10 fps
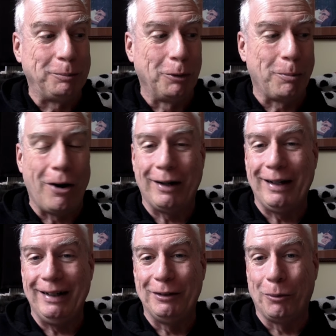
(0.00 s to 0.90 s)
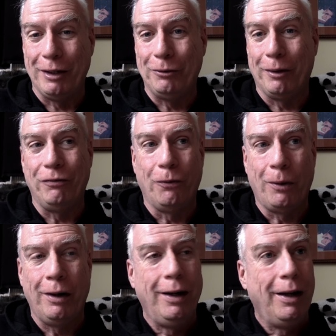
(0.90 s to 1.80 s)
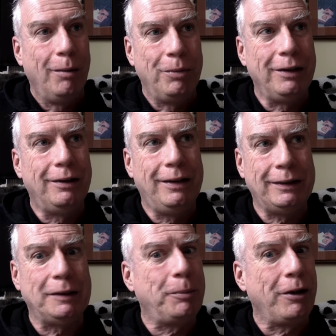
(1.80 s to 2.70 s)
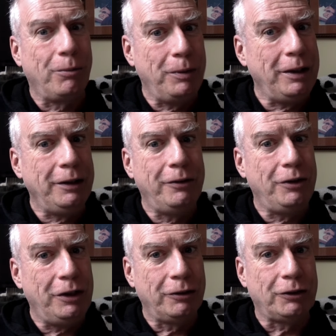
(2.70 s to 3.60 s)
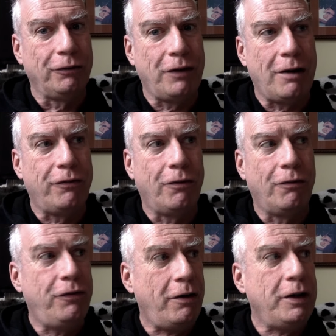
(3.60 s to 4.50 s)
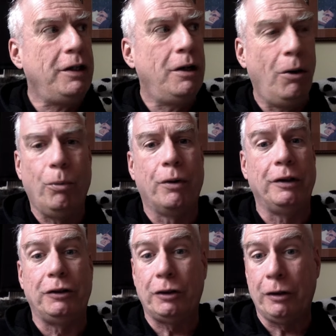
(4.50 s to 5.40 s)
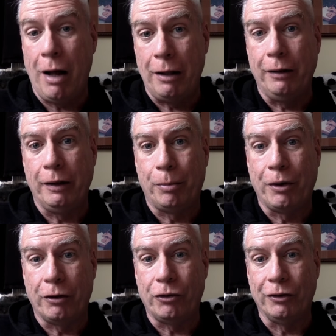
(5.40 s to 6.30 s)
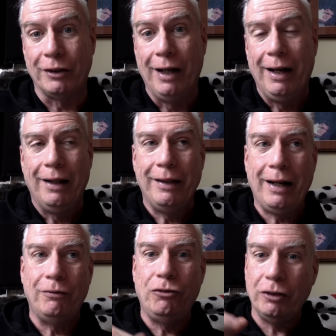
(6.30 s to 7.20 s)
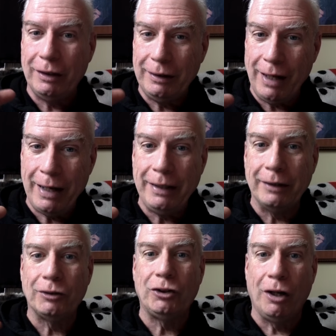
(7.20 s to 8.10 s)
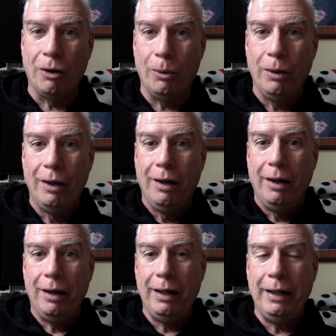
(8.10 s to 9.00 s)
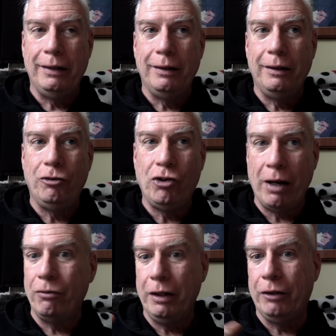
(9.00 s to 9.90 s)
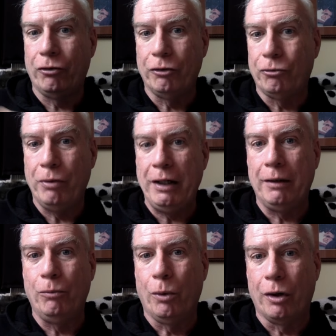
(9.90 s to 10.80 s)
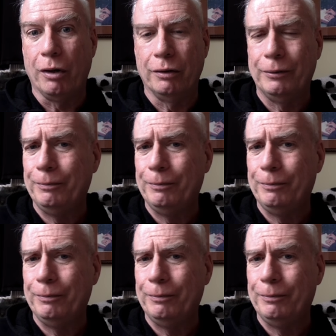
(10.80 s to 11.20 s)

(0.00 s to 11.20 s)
book market in 2024, but this has been a really good year so far for very noteworthy scholarly productions that have just the tiniest toe in the general interest reading world.